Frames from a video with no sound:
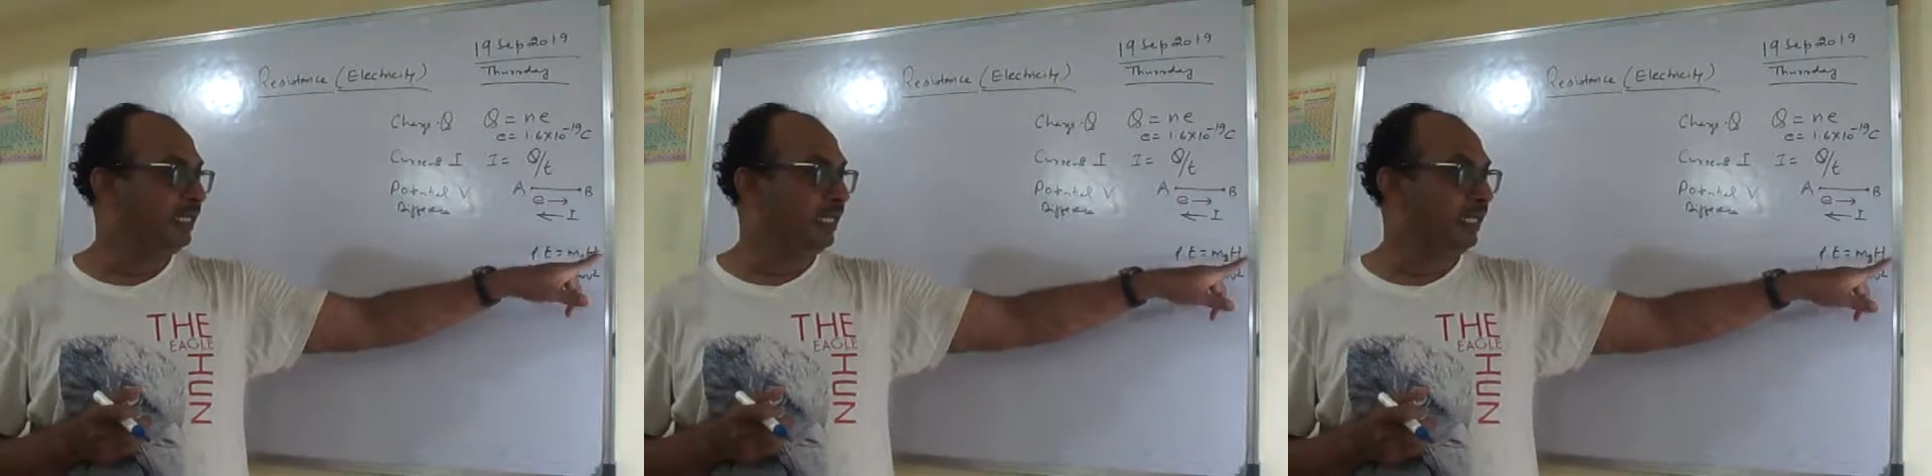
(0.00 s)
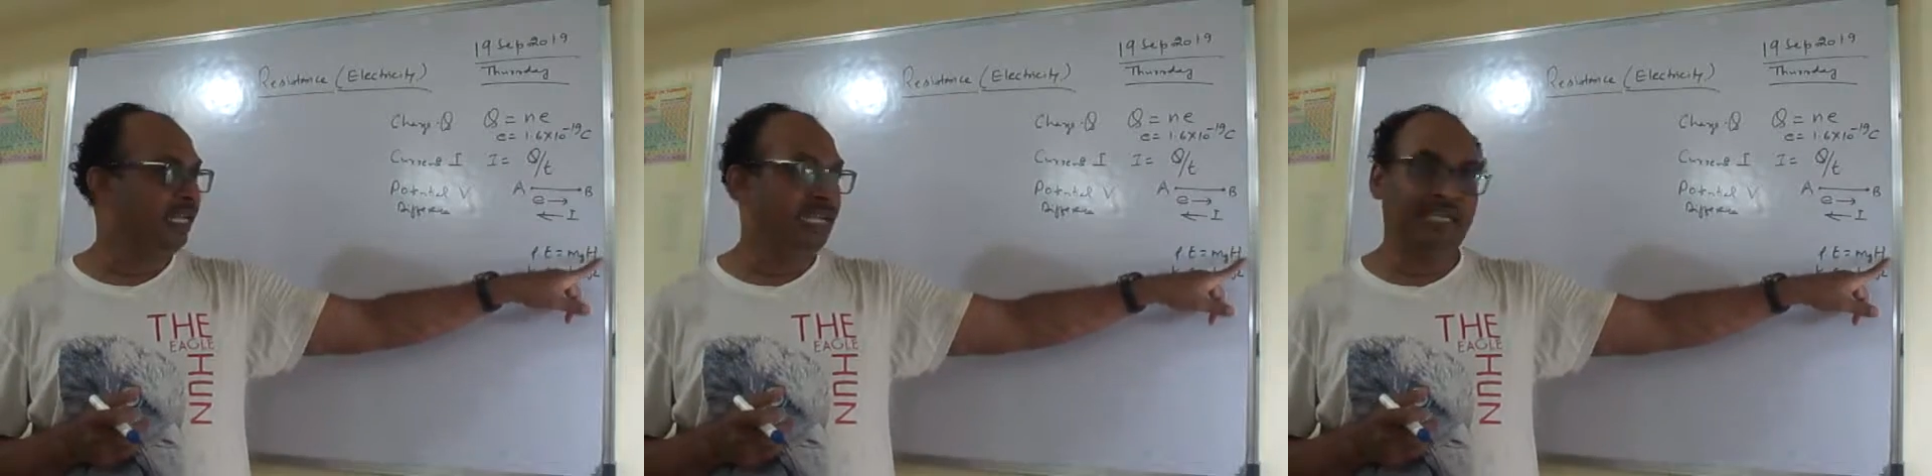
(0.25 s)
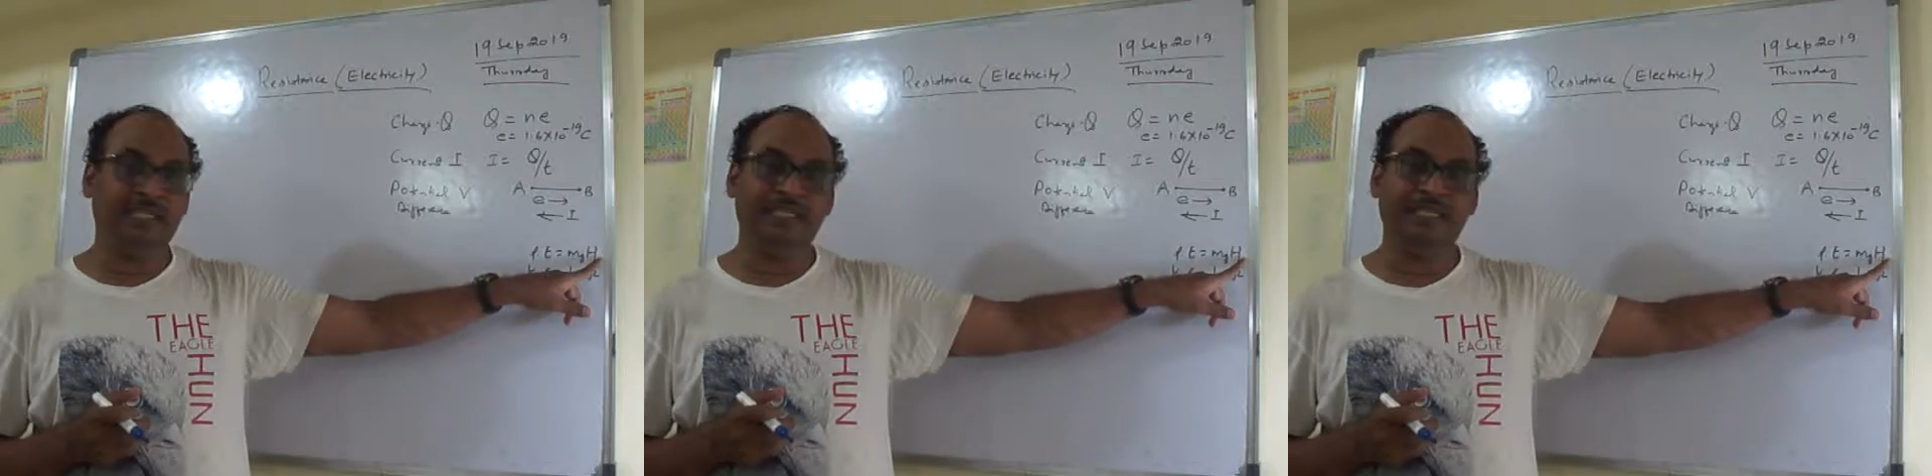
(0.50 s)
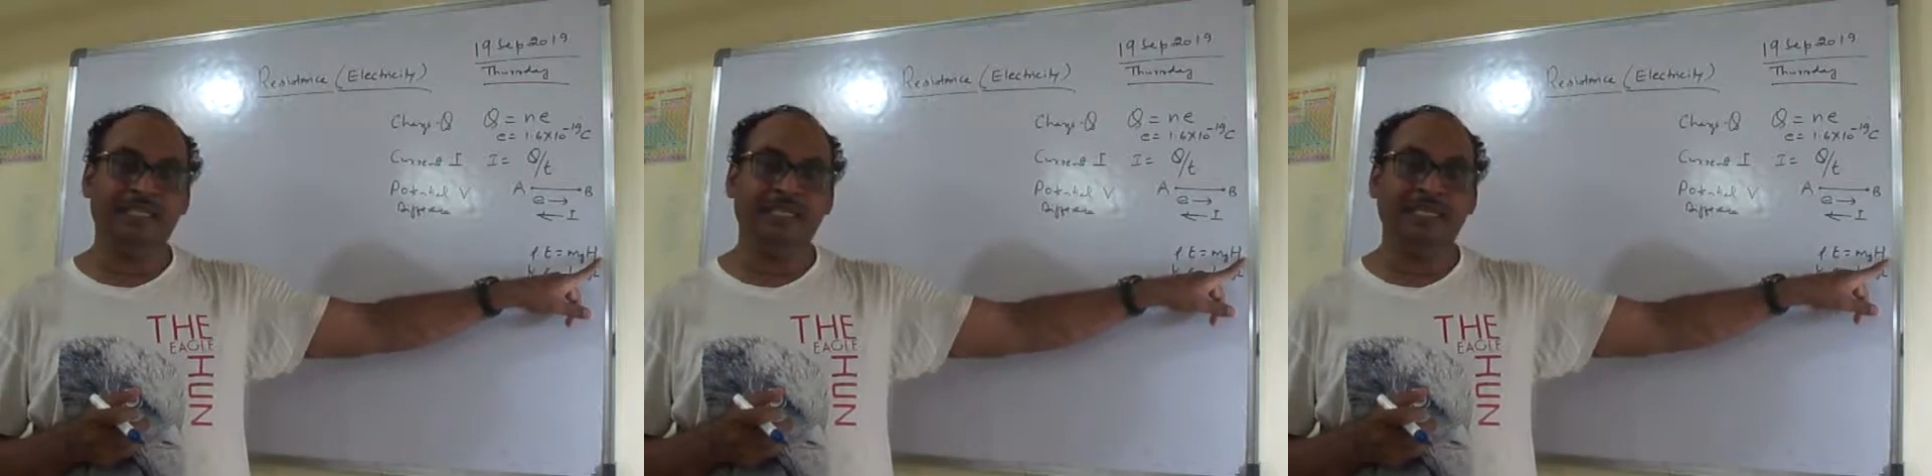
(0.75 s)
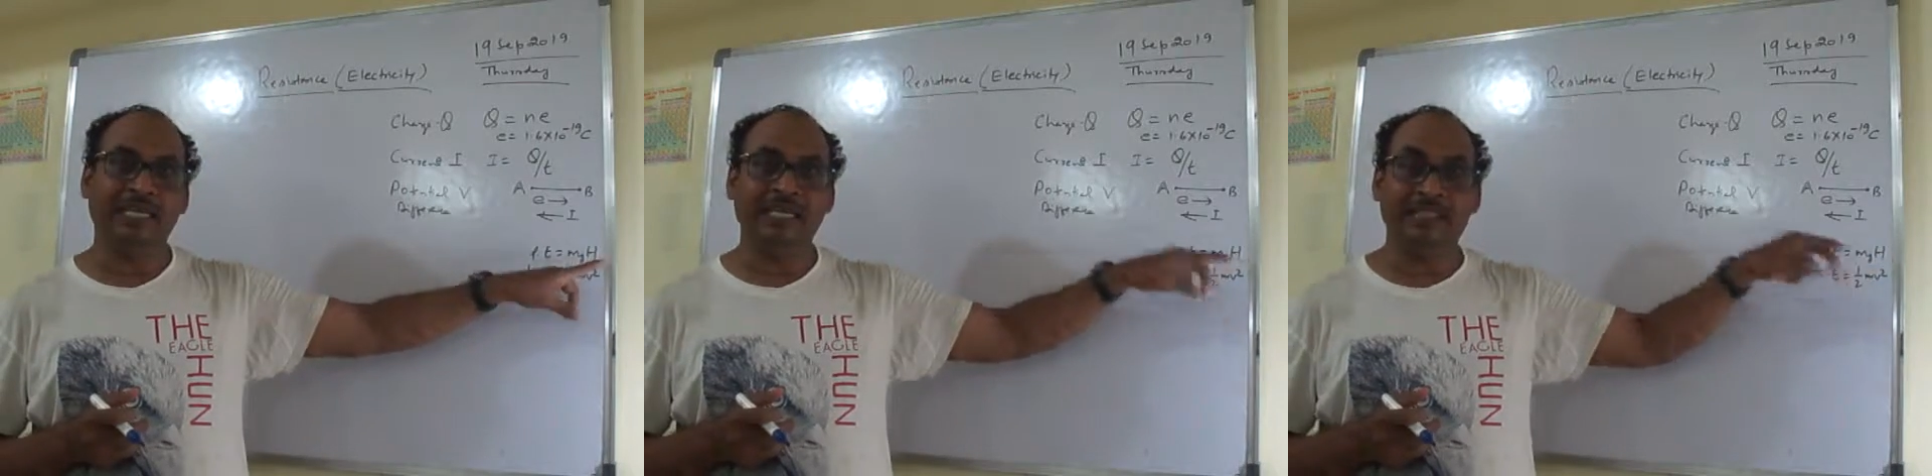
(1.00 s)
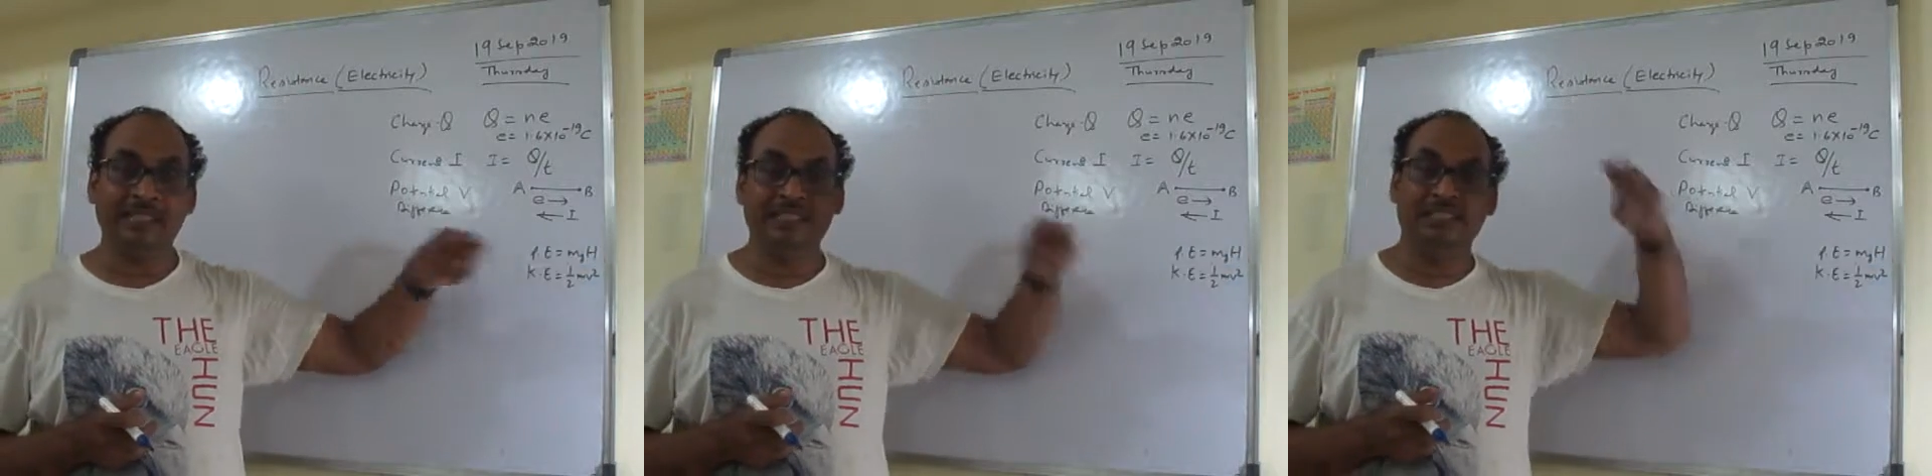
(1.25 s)
and
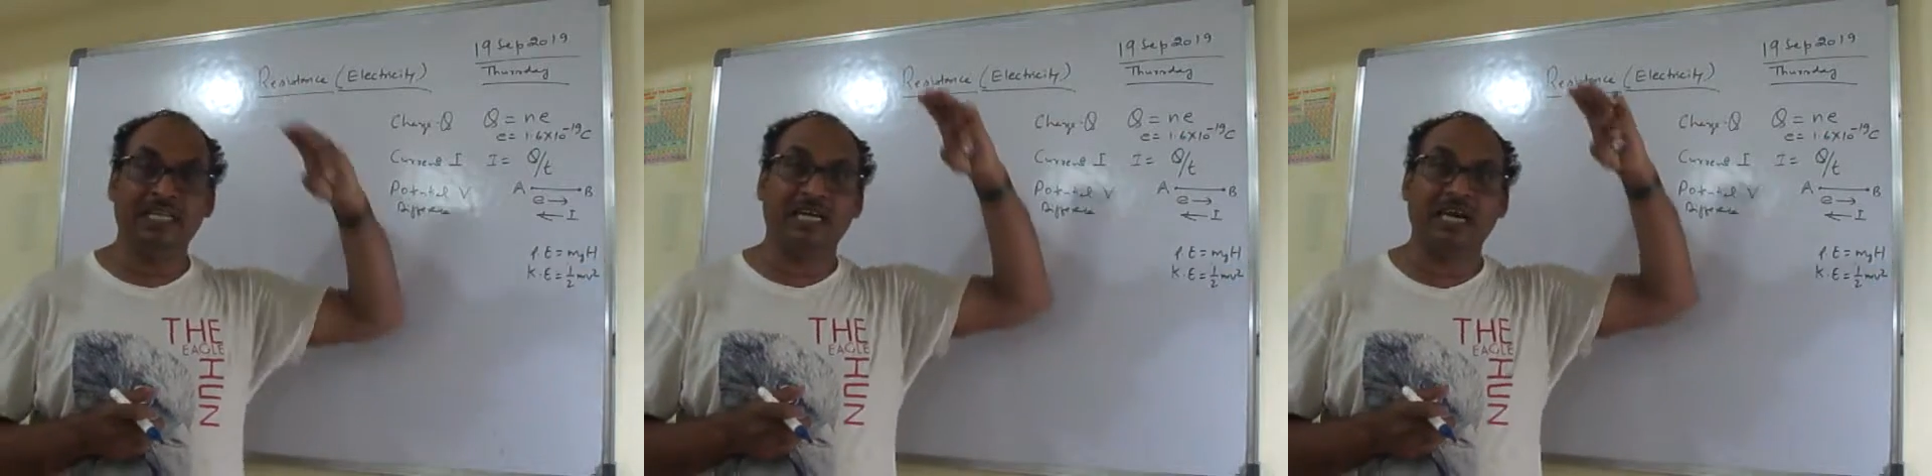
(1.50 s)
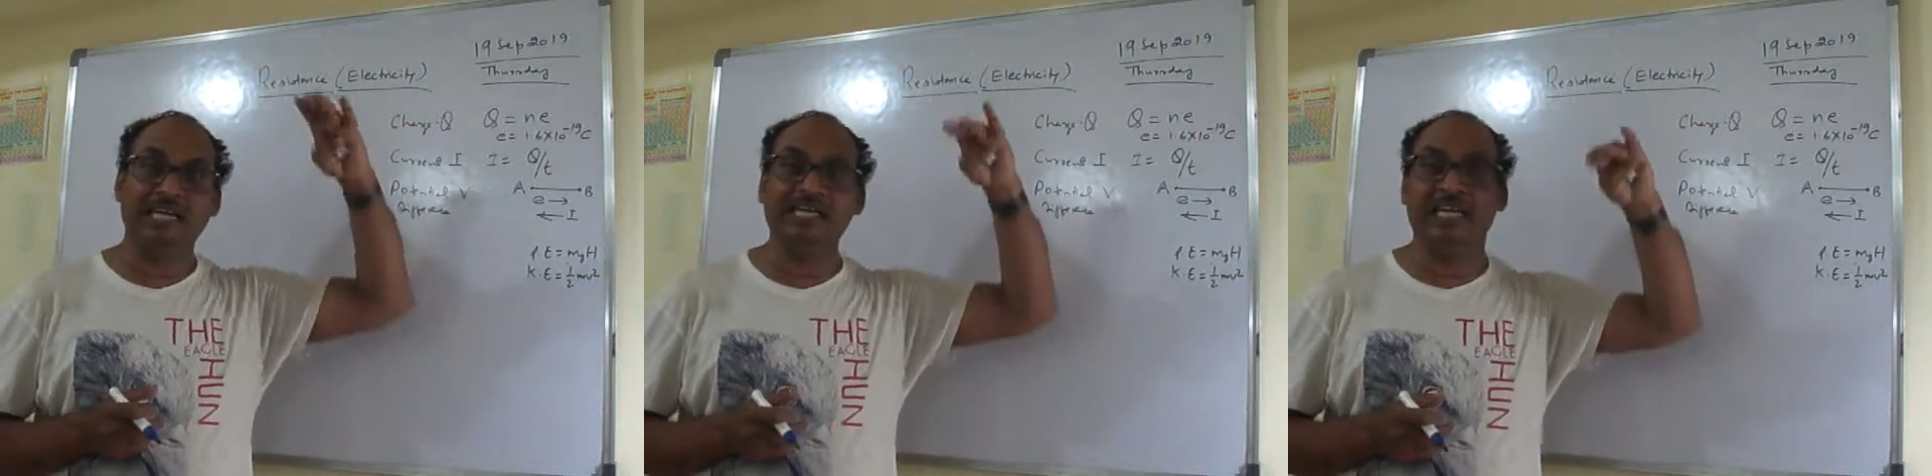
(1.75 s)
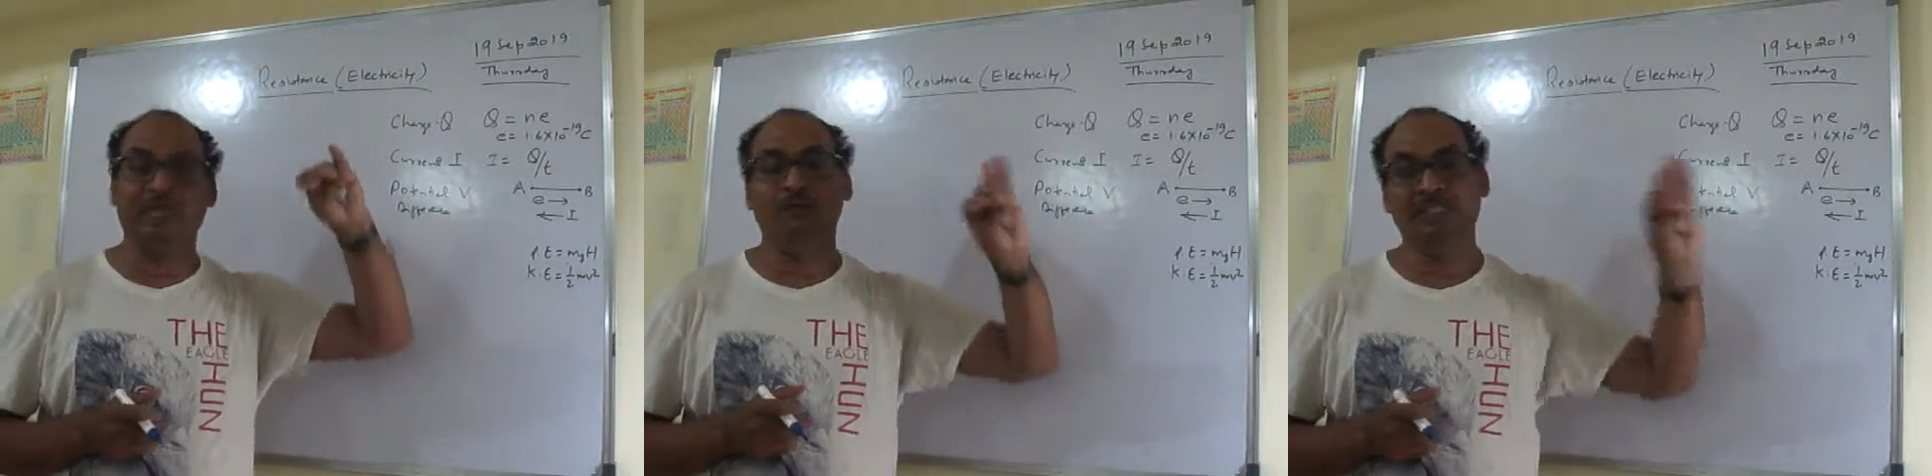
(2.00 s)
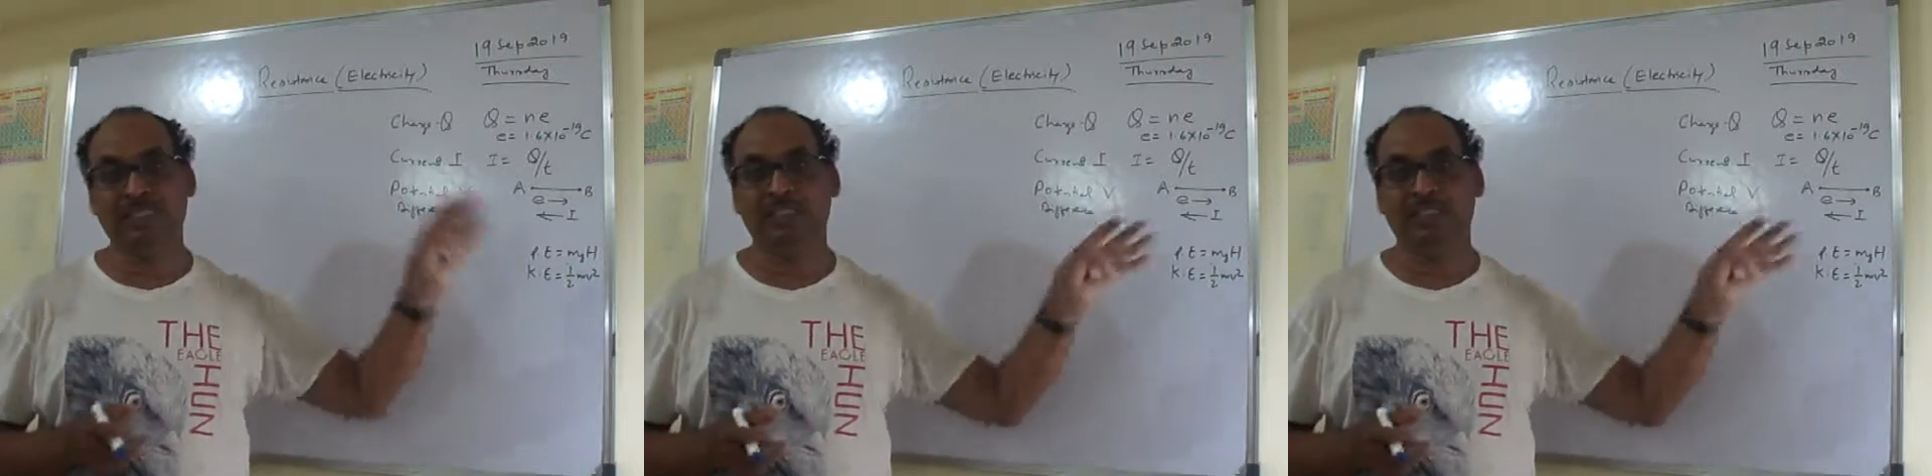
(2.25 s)
h is the height at which